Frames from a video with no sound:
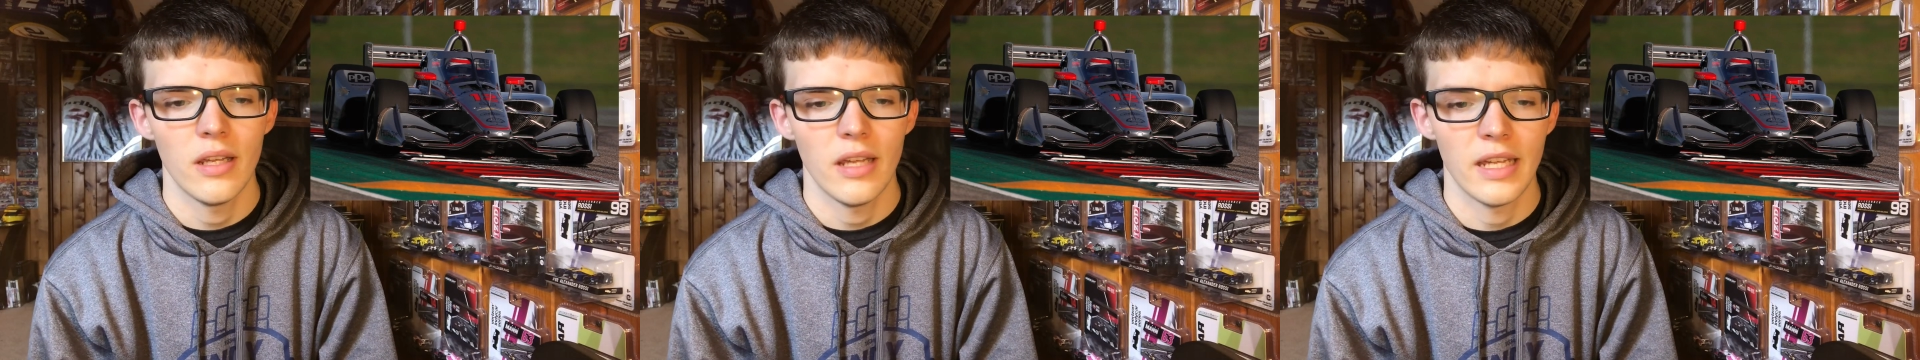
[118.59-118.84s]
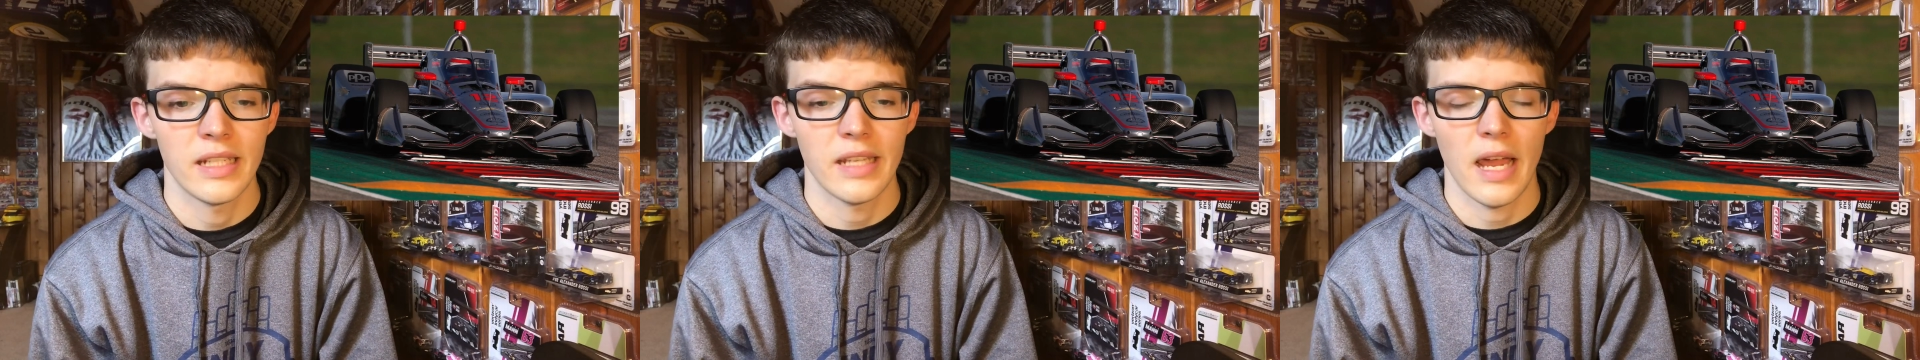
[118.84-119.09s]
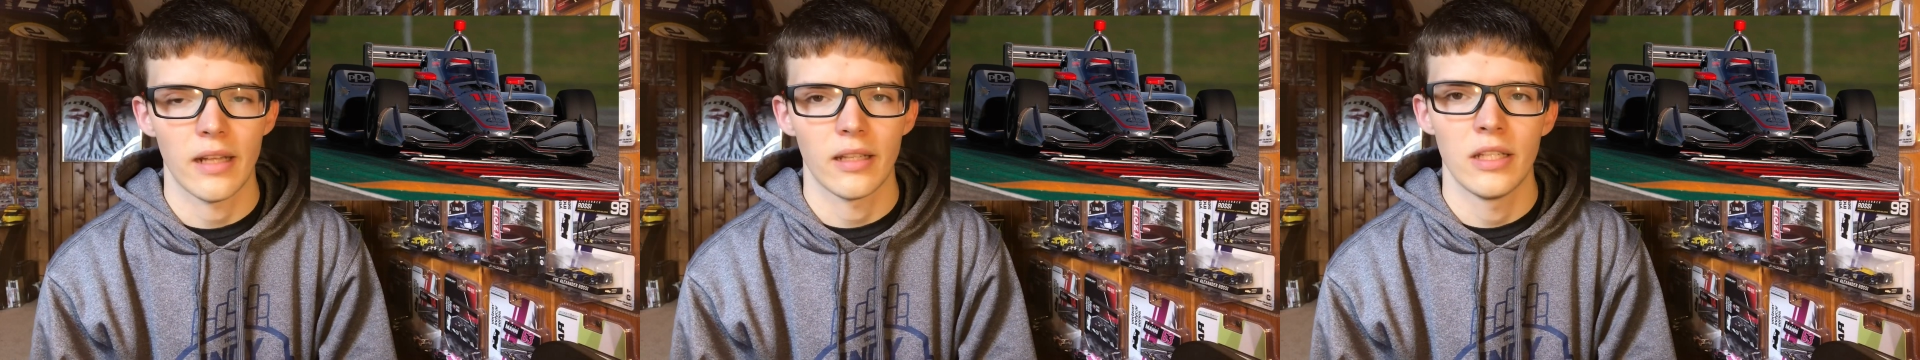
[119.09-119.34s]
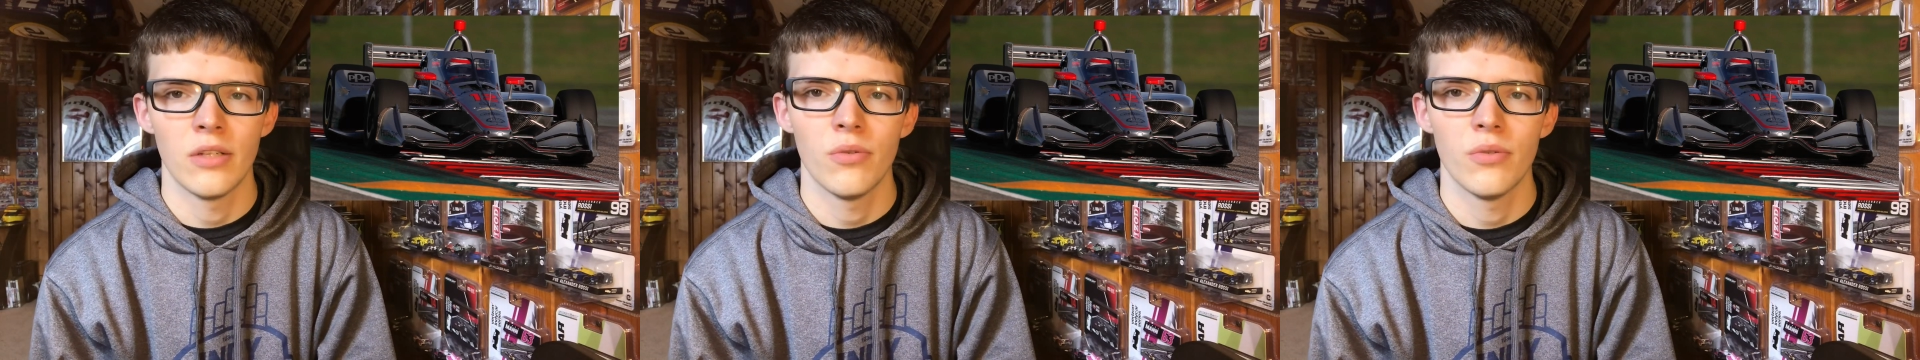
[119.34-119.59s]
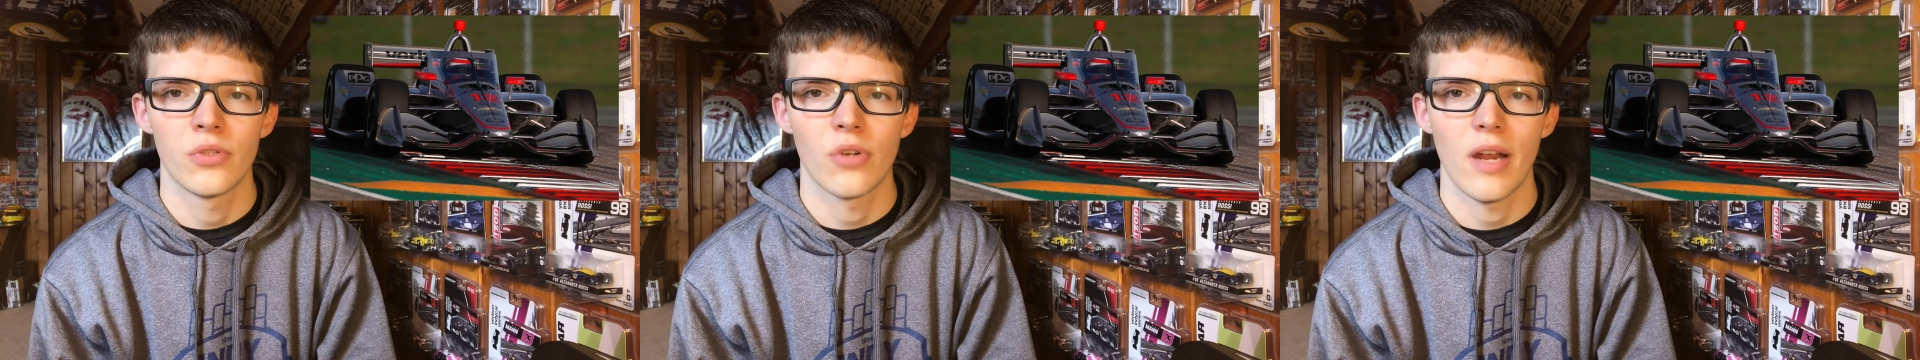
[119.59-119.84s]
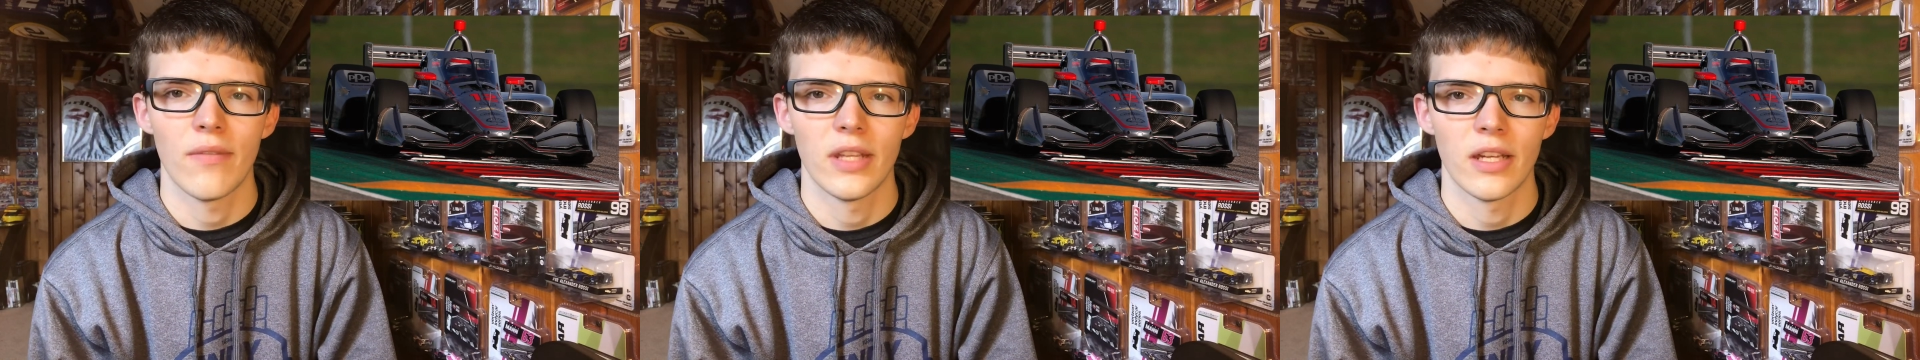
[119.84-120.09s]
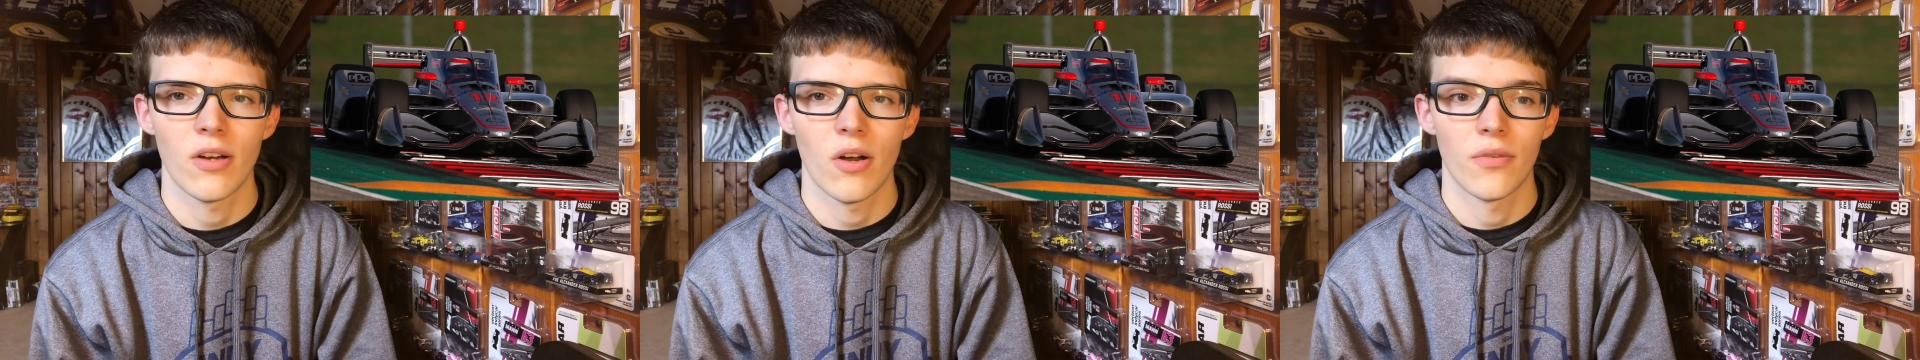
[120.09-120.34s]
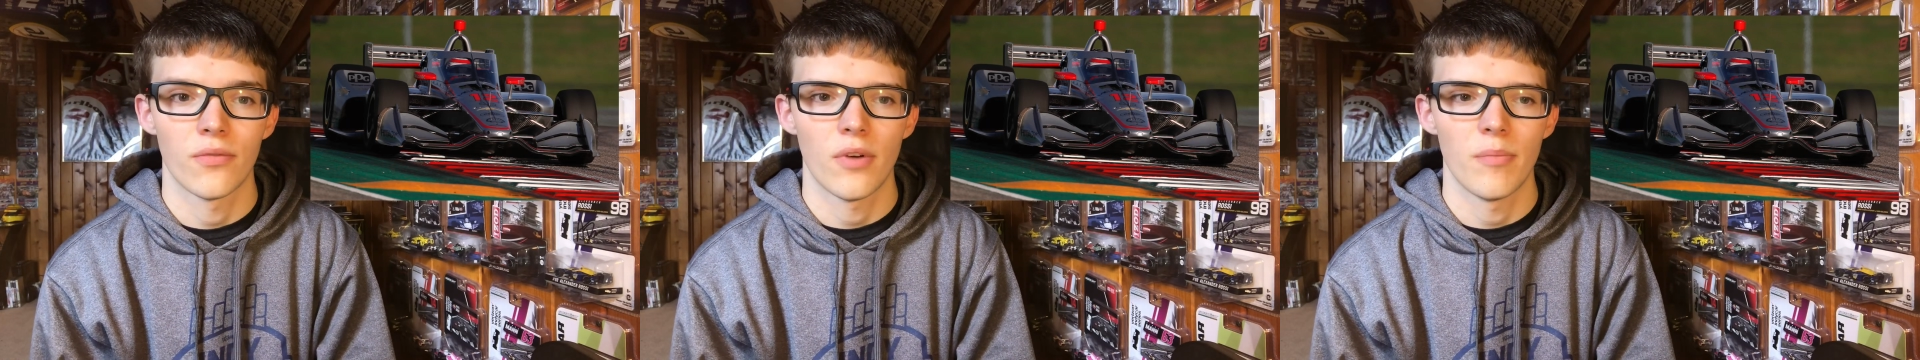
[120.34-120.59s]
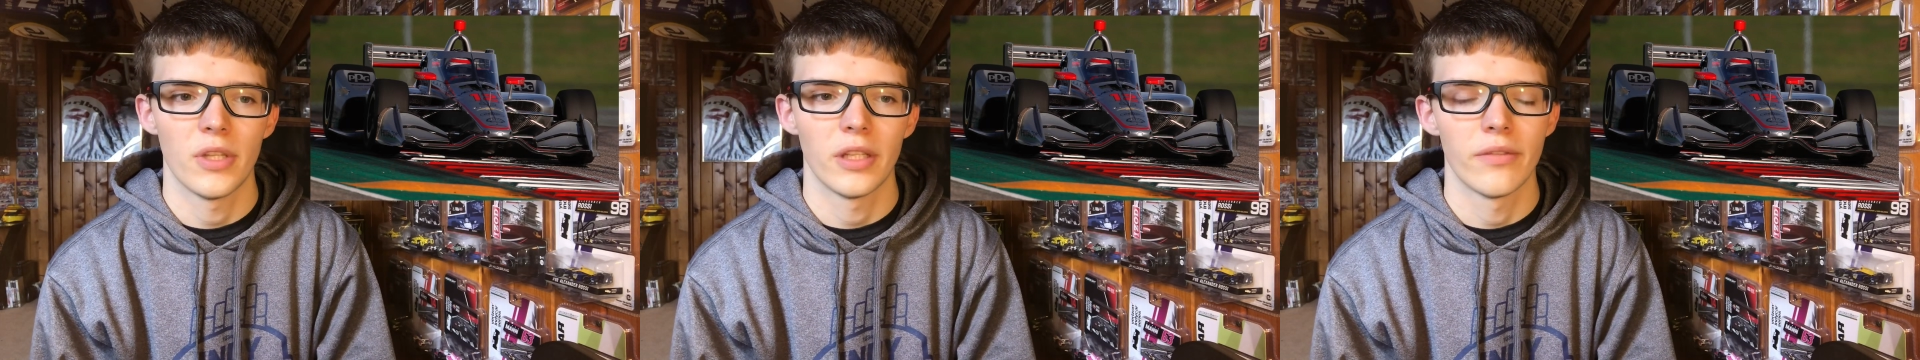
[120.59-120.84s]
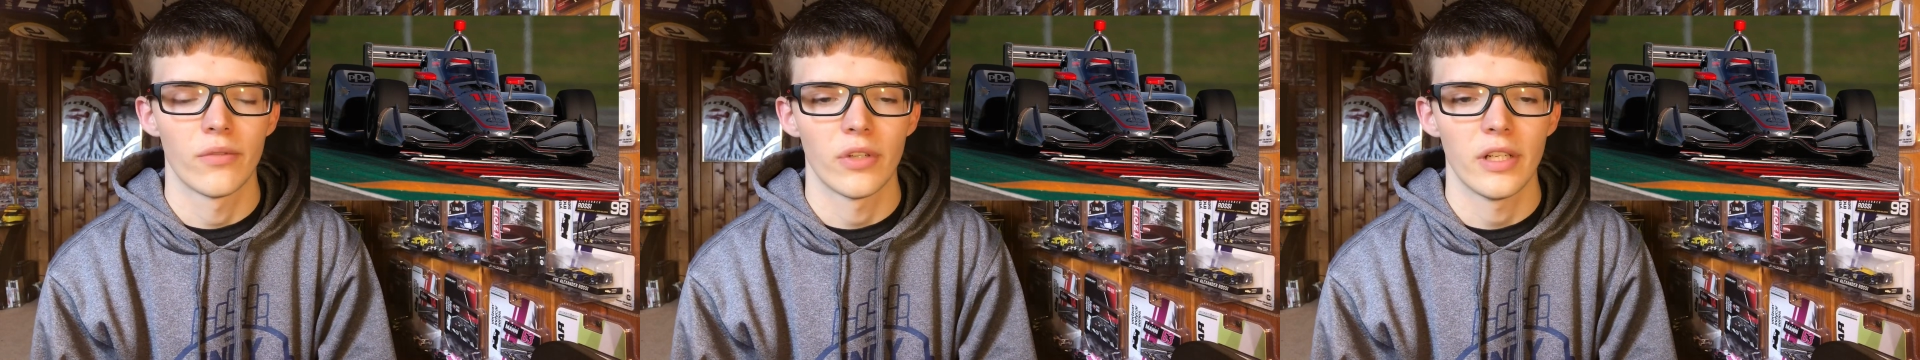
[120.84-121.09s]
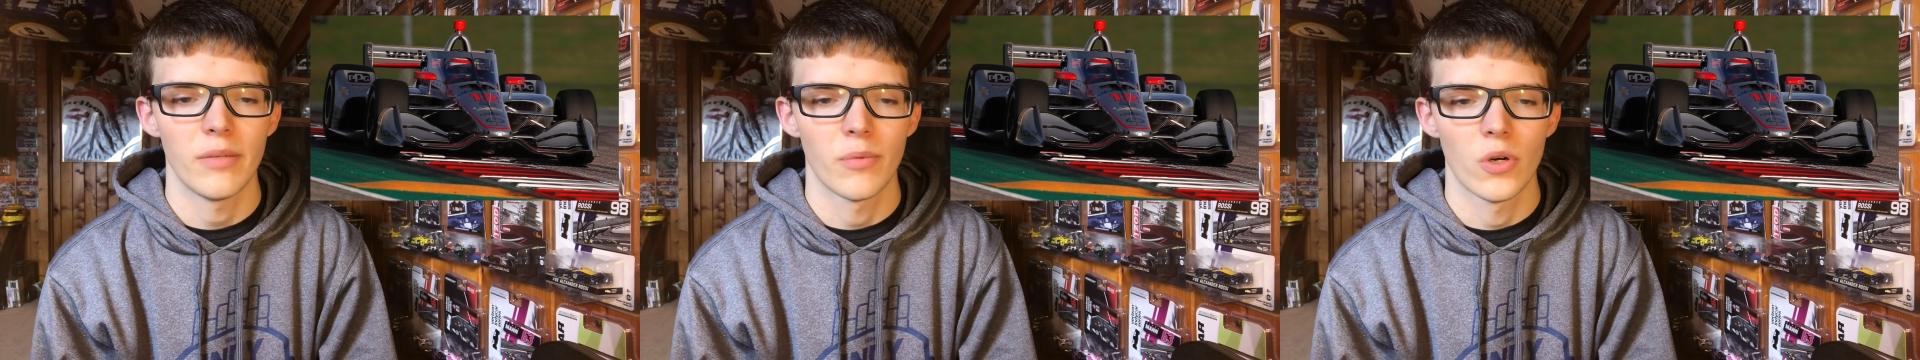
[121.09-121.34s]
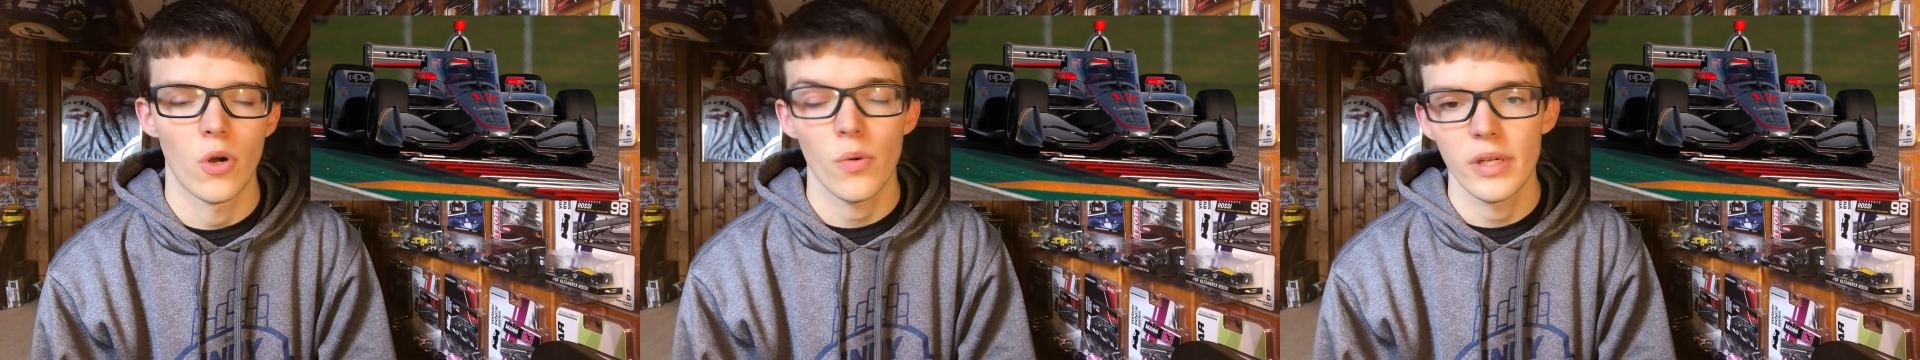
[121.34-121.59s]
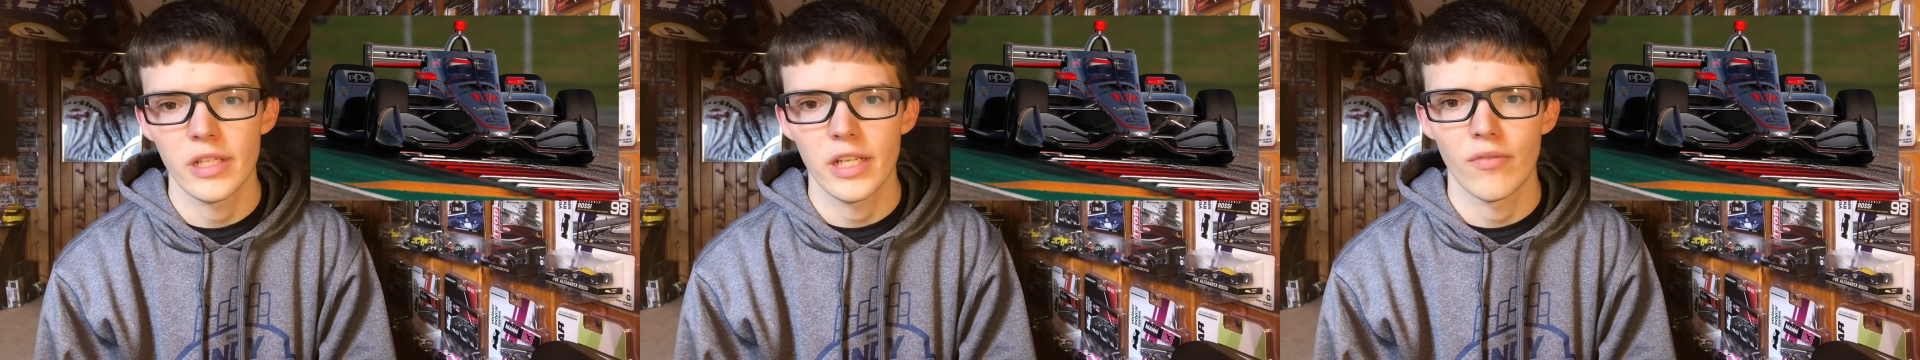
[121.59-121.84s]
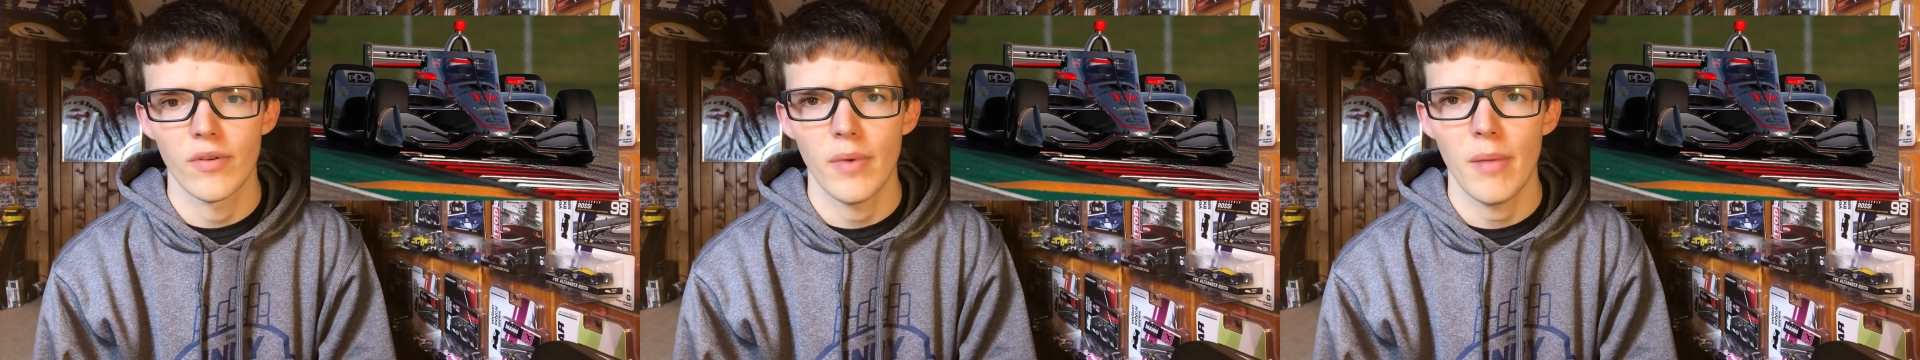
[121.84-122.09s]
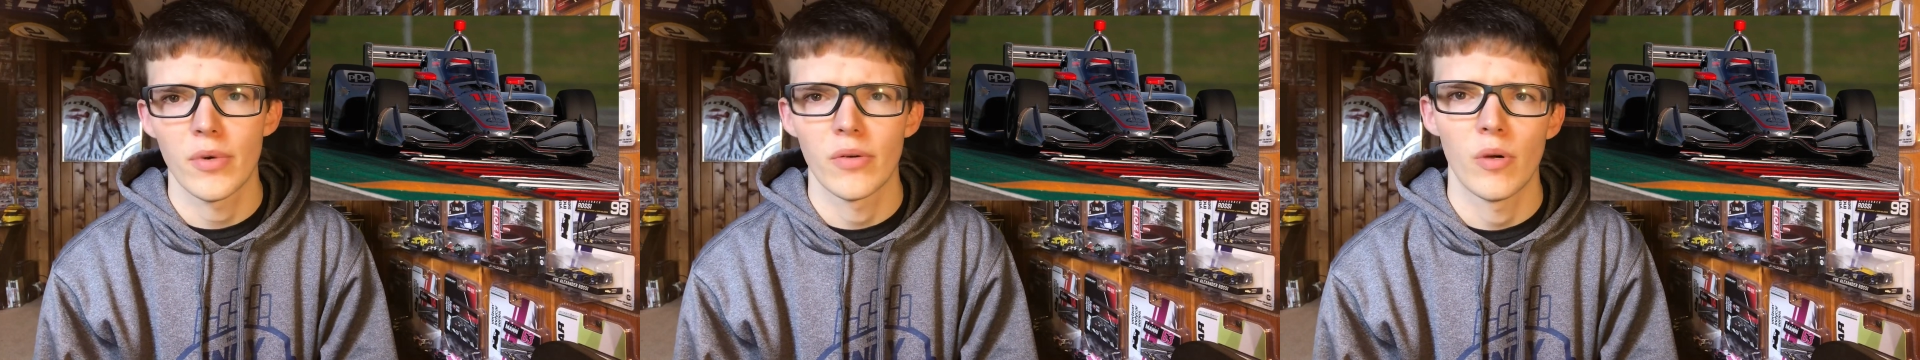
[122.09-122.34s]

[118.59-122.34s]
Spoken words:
exactly who is driving that car from the livery, and we're always going to remember Will